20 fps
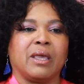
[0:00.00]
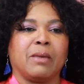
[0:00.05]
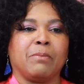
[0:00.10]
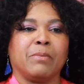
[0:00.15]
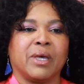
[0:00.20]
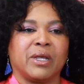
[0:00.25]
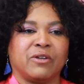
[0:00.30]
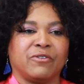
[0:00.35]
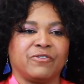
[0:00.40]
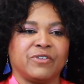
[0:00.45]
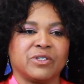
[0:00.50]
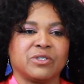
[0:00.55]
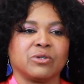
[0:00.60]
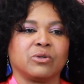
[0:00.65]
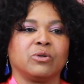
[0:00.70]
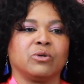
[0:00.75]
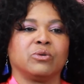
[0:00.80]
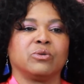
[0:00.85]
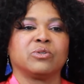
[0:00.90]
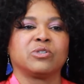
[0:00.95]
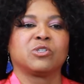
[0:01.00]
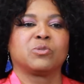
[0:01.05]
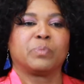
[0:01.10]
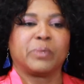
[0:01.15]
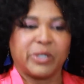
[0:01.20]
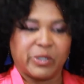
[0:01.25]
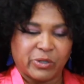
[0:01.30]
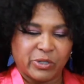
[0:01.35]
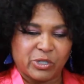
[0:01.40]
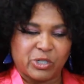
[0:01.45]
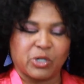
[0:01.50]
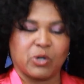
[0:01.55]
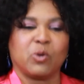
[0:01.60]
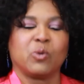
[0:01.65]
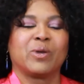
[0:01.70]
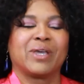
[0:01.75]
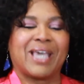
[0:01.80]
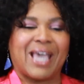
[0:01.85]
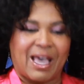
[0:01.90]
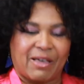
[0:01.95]
metaphysical, spiritual
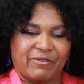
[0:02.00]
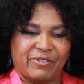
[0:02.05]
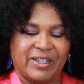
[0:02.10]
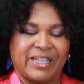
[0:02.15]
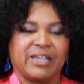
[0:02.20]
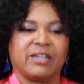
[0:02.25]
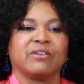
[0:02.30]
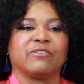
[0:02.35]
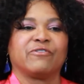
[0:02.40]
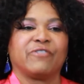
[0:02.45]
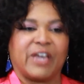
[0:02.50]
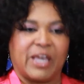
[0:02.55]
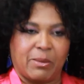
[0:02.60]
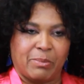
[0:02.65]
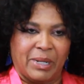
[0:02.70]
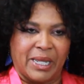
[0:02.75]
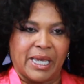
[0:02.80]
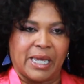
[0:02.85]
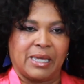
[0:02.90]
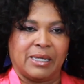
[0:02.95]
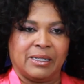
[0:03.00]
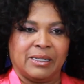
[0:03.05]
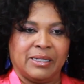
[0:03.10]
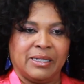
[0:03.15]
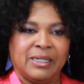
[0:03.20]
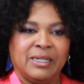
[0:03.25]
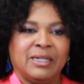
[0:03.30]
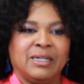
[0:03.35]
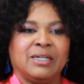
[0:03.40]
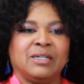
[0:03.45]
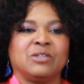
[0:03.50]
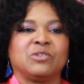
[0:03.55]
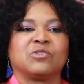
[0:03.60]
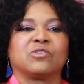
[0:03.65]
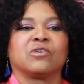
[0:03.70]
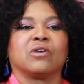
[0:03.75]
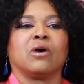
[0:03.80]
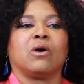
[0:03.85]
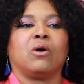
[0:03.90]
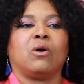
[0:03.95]
Catholic family.
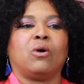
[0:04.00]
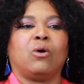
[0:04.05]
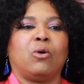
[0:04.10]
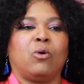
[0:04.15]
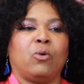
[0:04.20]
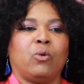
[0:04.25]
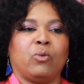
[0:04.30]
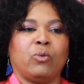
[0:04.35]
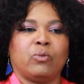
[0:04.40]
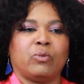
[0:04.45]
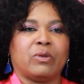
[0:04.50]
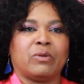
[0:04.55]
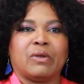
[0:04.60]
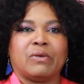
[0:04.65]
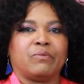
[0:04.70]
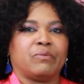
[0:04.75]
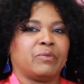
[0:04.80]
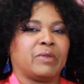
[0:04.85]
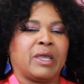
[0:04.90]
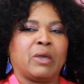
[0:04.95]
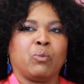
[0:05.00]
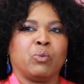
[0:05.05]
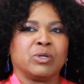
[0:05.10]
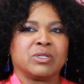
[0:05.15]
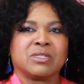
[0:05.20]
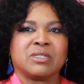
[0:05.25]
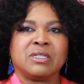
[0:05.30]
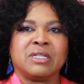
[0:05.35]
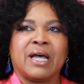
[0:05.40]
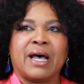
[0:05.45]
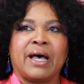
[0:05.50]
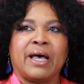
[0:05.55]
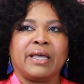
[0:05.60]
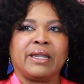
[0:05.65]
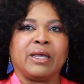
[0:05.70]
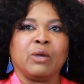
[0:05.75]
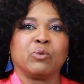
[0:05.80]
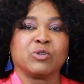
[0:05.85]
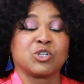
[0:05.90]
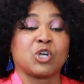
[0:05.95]
So it was
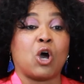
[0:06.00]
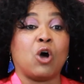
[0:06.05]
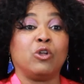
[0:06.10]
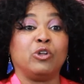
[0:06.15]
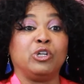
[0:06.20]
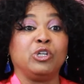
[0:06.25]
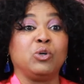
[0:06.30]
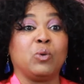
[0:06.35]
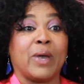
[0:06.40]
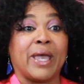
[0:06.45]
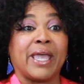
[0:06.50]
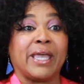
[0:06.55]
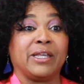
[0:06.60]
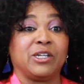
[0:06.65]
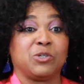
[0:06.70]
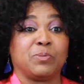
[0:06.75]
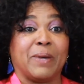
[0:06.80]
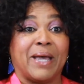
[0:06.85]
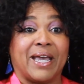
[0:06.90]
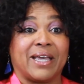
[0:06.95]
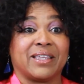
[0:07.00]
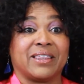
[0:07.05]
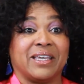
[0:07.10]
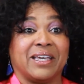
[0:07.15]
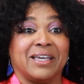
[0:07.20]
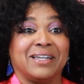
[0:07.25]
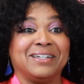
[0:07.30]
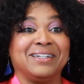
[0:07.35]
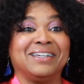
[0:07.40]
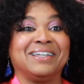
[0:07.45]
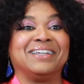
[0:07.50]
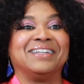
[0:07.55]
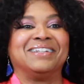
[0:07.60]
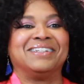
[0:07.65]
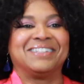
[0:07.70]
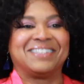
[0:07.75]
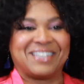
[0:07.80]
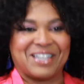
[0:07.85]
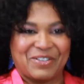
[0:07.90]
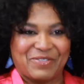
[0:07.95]
called New Age back then in the
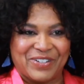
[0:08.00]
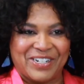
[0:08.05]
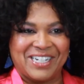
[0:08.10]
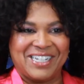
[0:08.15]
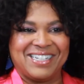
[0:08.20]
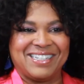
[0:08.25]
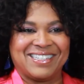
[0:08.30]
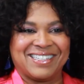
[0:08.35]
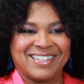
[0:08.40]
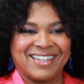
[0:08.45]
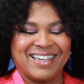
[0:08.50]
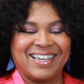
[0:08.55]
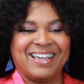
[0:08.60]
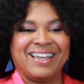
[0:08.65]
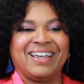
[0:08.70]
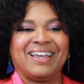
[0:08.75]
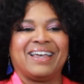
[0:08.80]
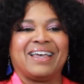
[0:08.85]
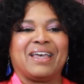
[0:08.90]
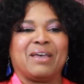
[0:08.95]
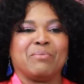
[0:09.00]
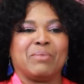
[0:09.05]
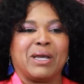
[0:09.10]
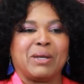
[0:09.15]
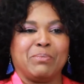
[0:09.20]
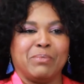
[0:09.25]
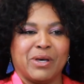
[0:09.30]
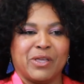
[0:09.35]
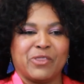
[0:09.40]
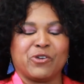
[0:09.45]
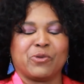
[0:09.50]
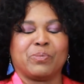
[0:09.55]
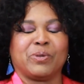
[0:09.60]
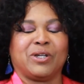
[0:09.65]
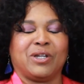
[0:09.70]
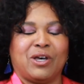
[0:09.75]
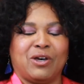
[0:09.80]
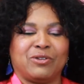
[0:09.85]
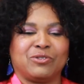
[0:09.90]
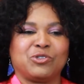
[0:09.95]
70s. And my mother
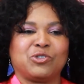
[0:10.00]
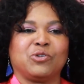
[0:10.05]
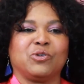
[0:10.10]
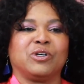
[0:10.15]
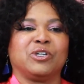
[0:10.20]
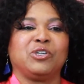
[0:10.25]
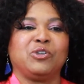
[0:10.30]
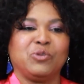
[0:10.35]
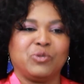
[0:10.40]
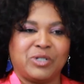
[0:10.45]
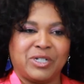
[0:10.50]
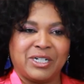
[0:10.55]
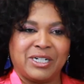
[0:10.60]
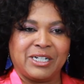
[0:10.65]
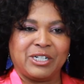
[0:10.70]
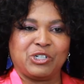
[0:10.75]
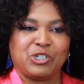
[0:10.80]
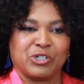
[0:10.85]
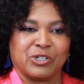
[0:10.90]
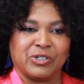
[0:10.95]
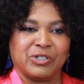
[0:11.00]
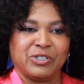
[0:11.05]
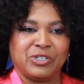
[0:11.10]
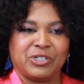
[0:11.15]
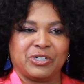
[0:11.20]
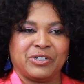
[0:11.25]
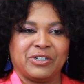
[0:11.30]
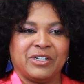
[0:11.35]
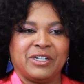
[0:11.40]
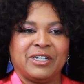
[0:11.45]
belonged to a Unity church